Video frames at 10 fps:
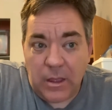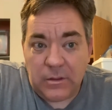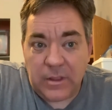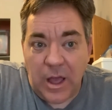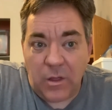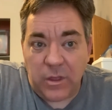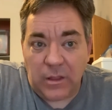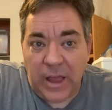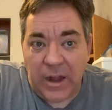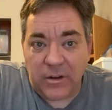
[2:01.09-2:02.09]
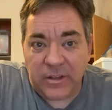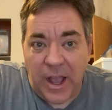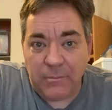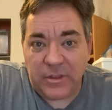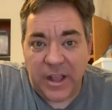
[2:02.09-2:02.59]
Now, the latter
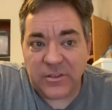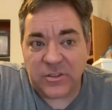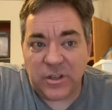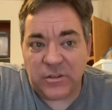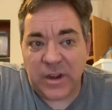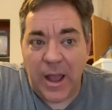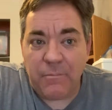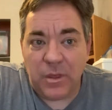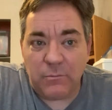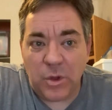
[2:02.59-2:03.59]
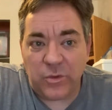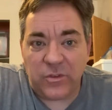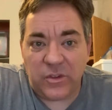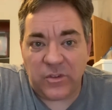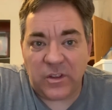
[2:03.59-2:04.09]
type tends grab the most
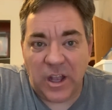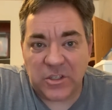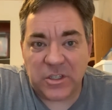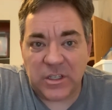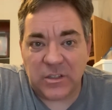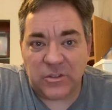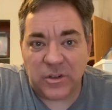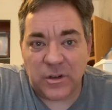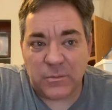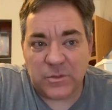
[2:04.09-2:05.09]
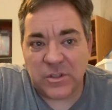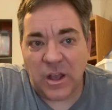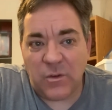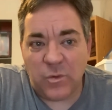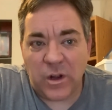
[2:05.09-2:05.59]
discussion in terms
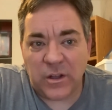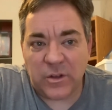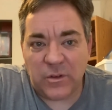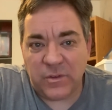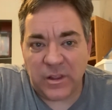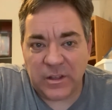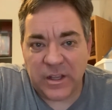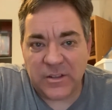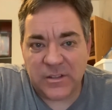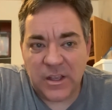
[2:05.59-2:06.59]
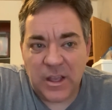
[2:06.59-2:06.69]
of what a good villain is.